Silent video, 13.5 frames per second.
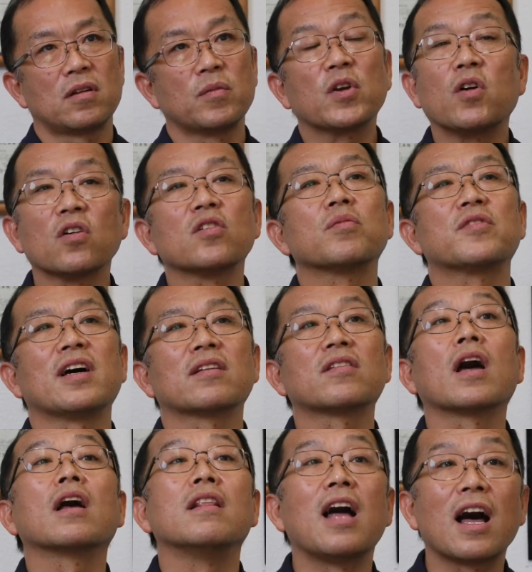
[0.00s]
Because of
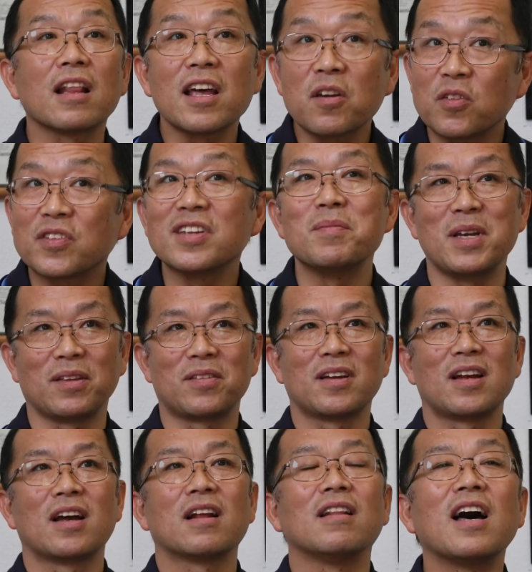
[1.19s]
that, LARA exhibit,
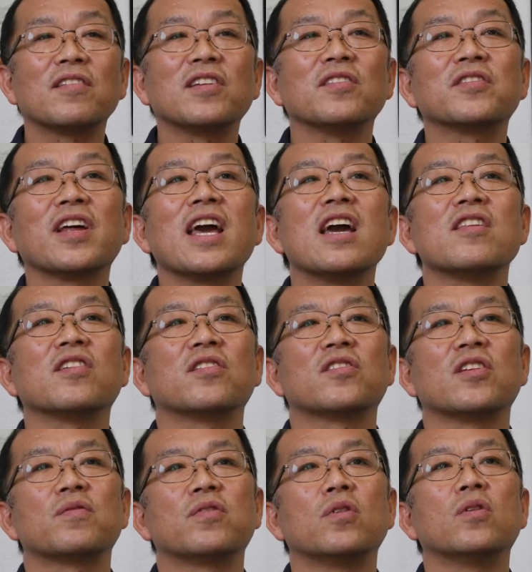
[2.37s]
License
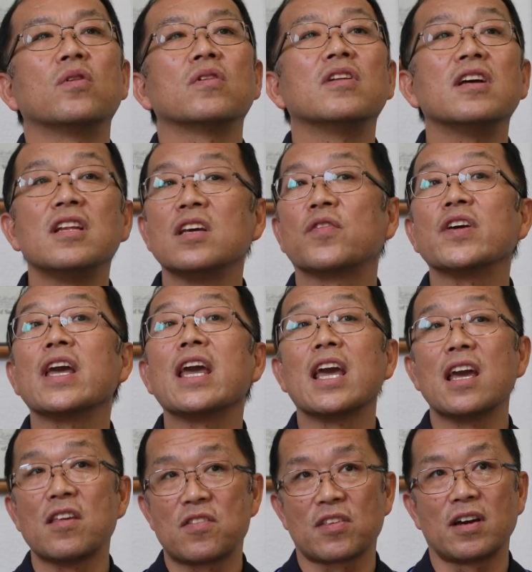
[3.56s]
Agency for Relief in
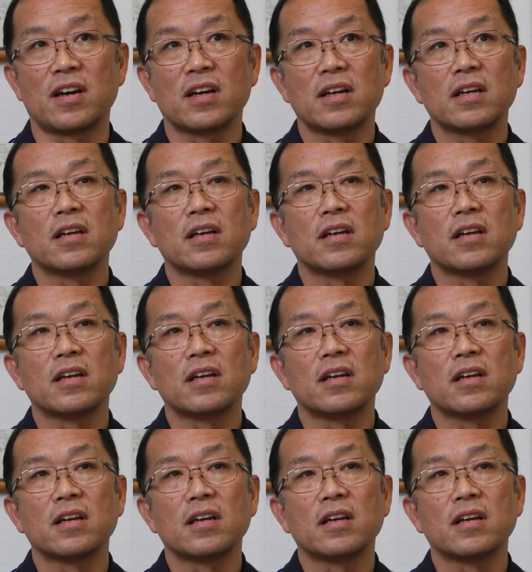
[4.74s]
Asia,